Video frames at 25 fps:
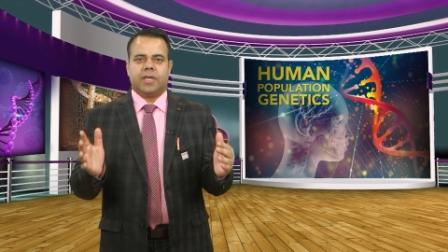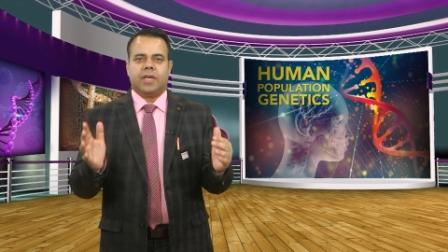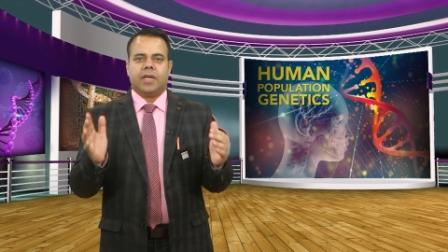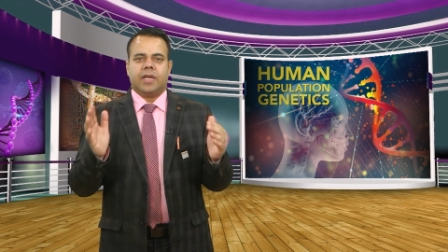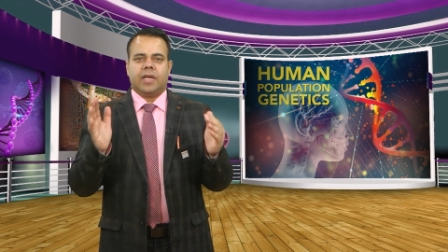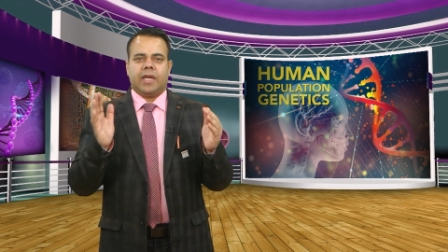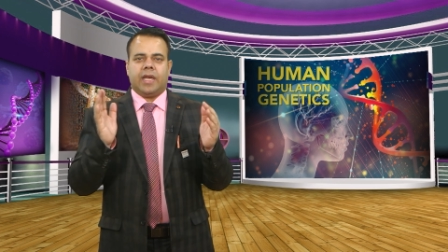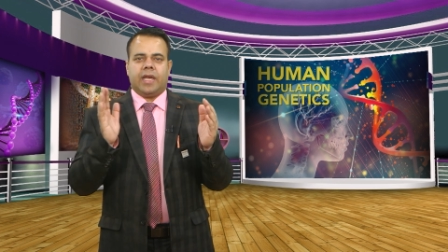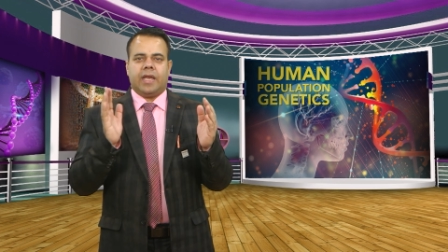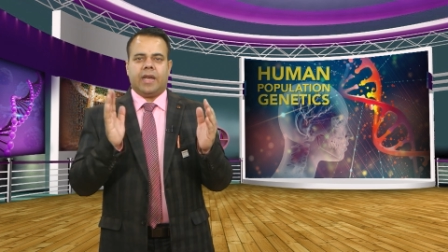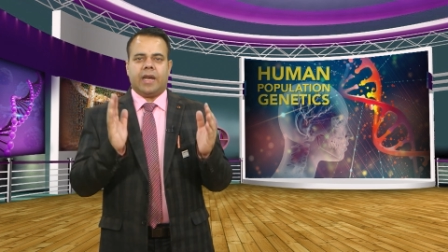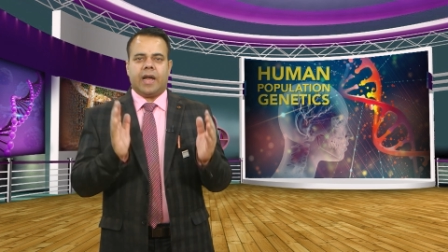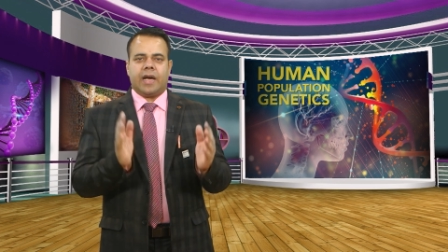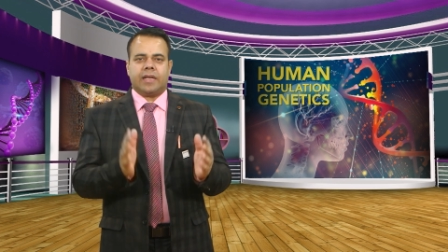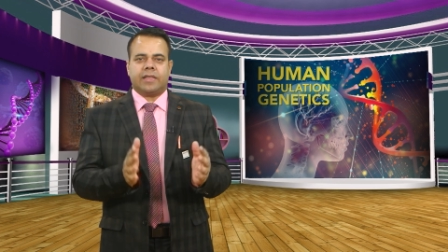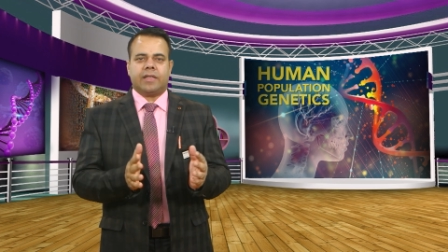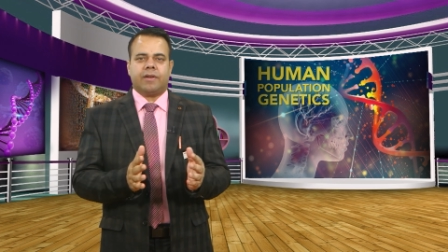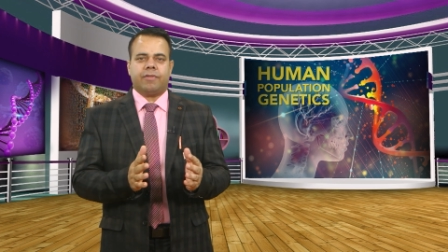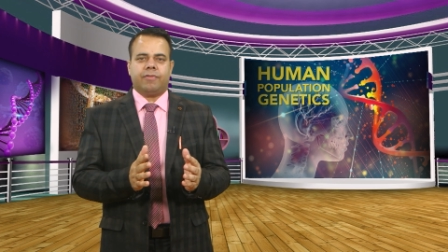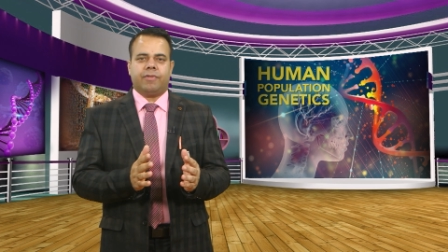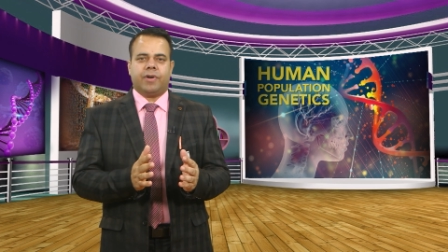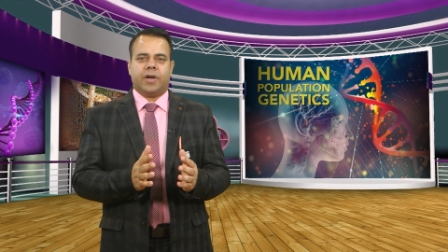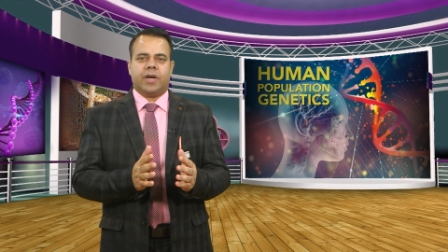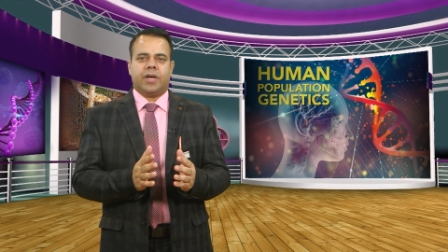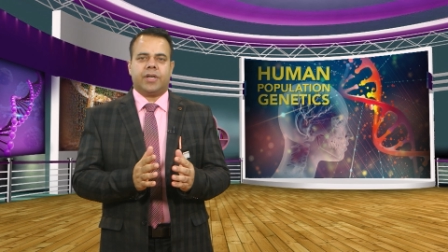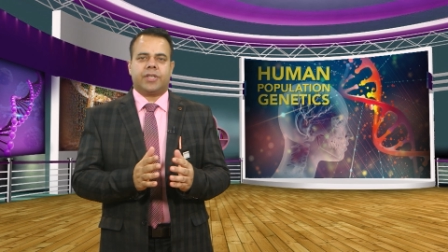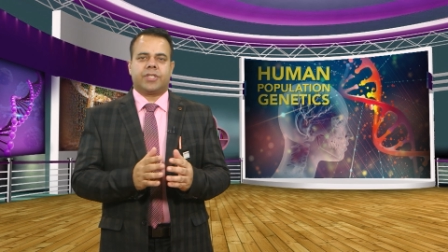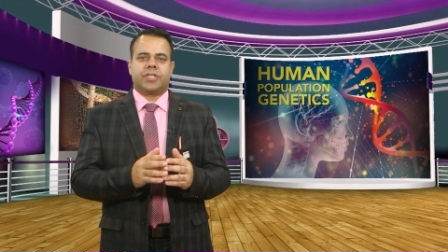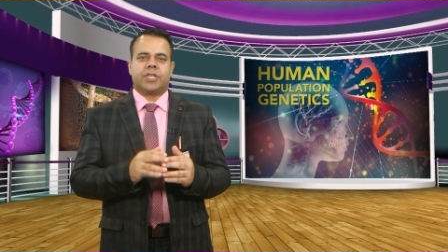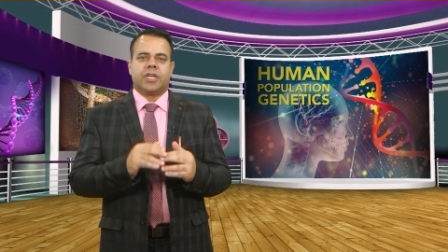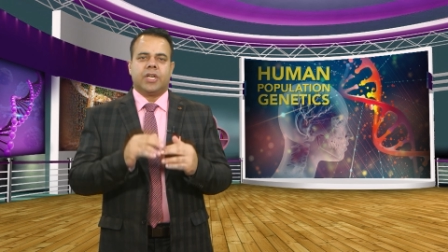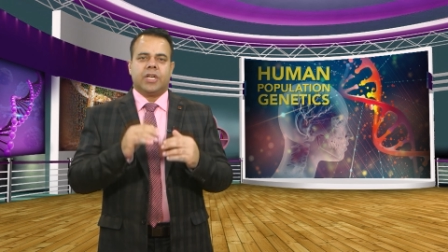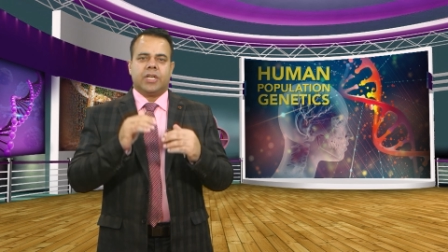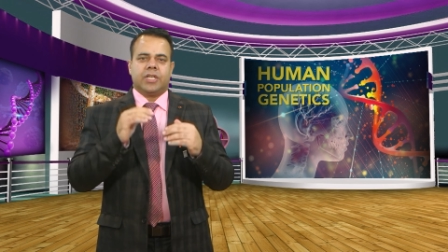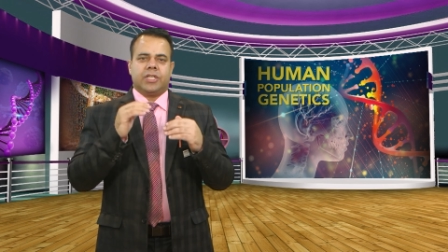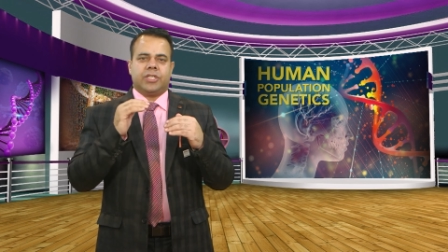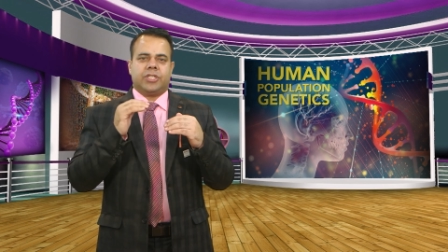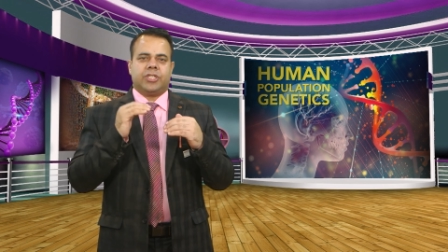In other words,
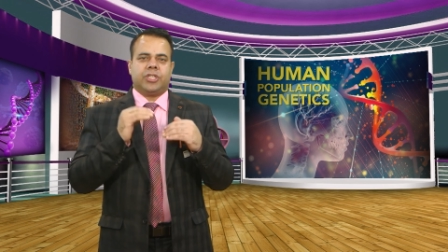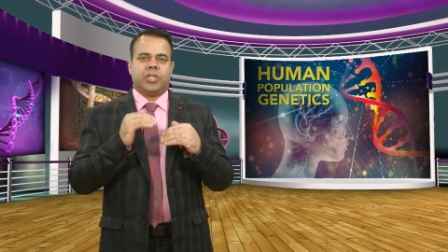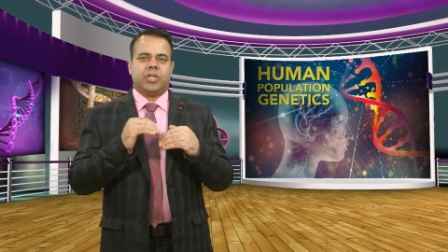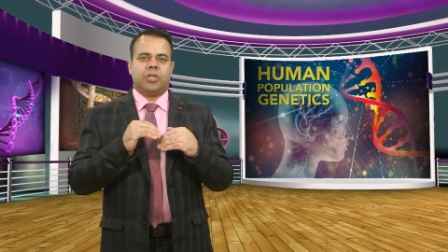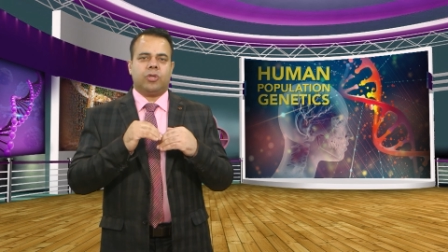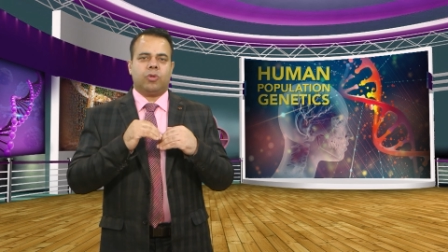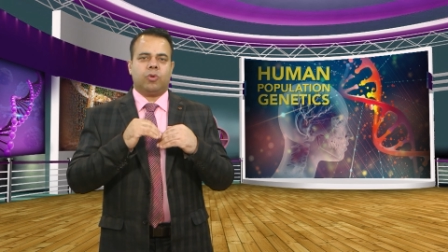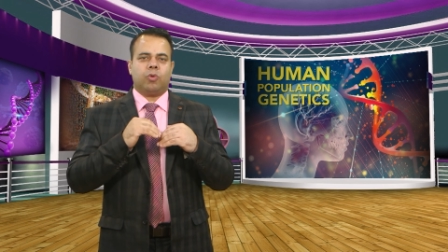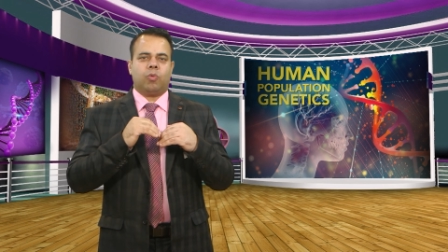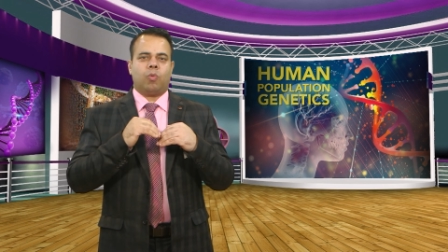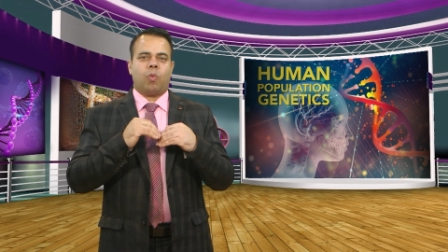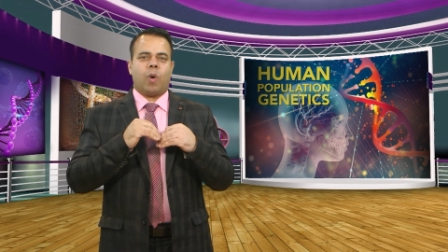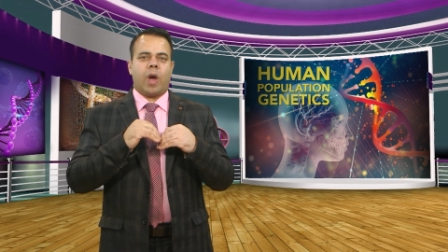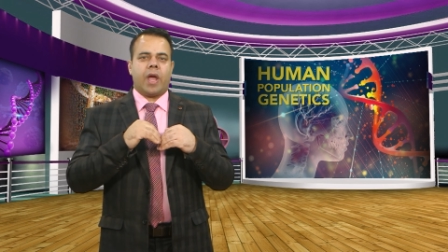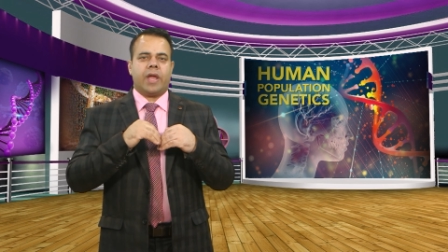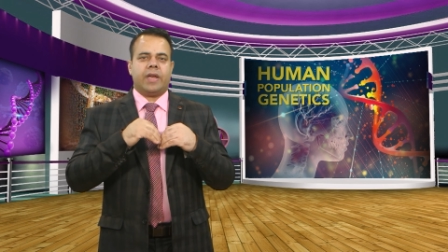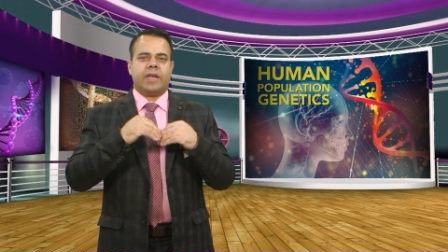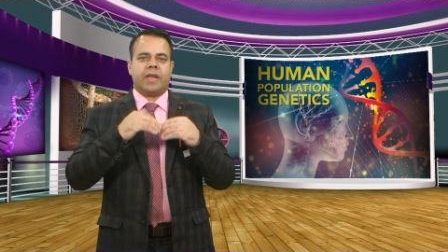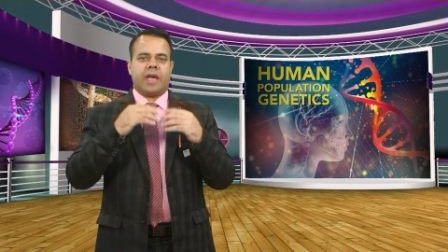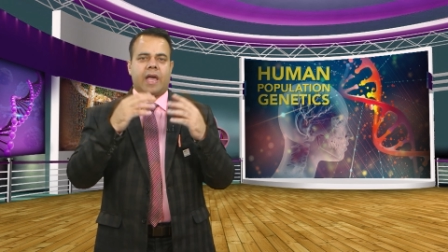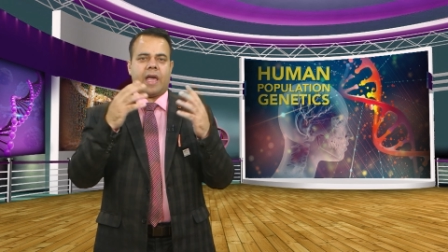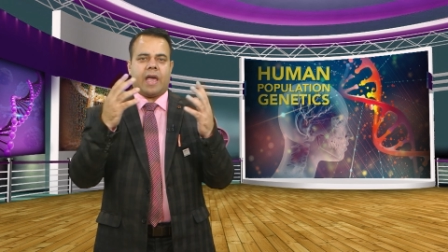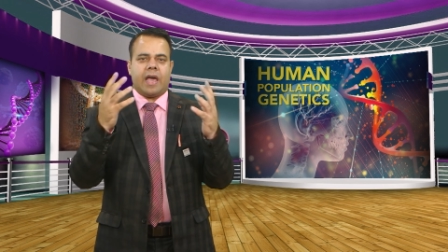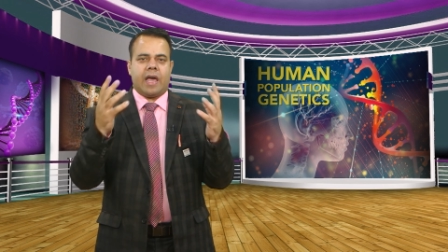genome-wide